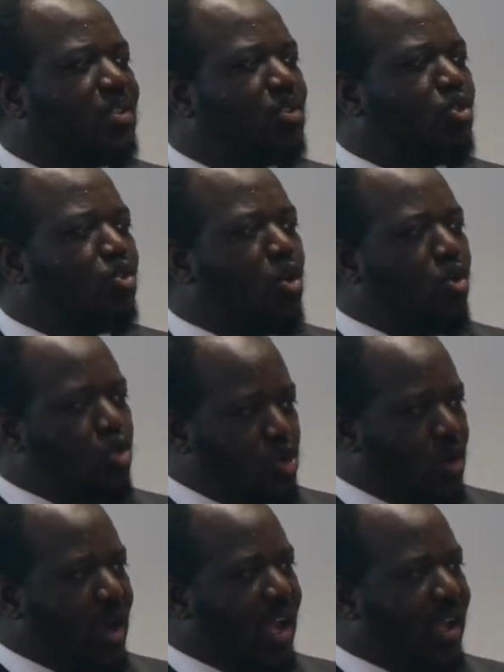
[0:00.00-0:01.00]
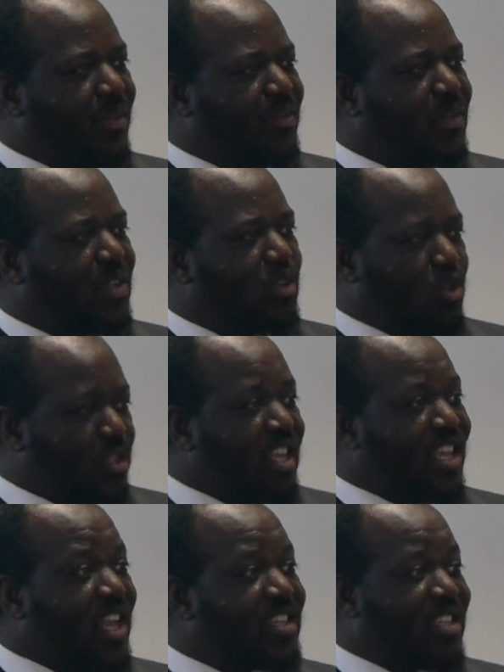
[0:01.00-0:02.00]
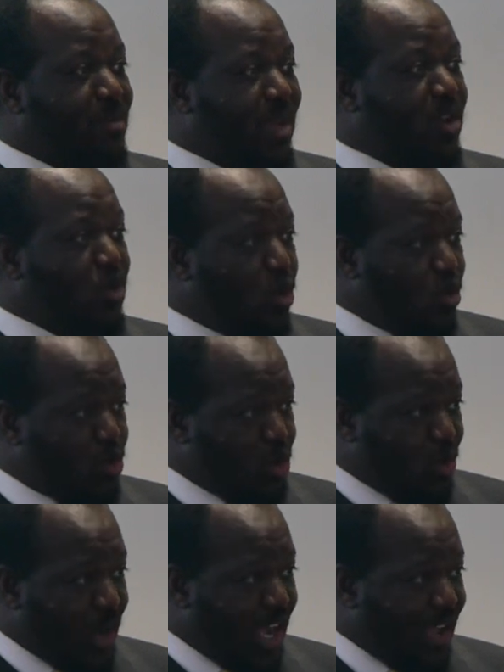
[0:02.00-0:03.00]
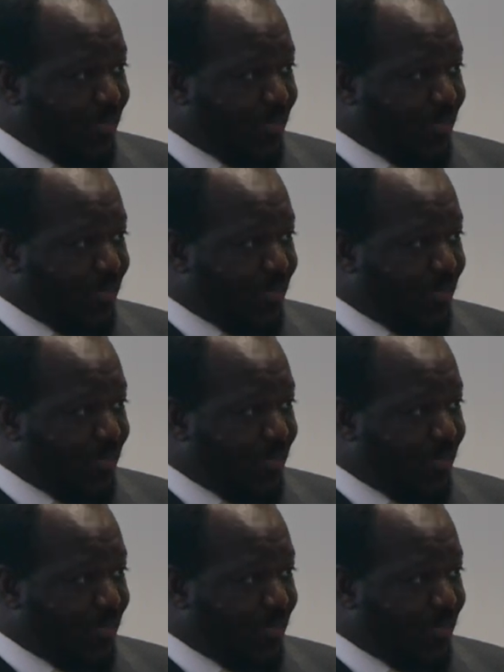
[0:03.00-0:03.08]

Do you know who you are? Do you think King Salman know who you are?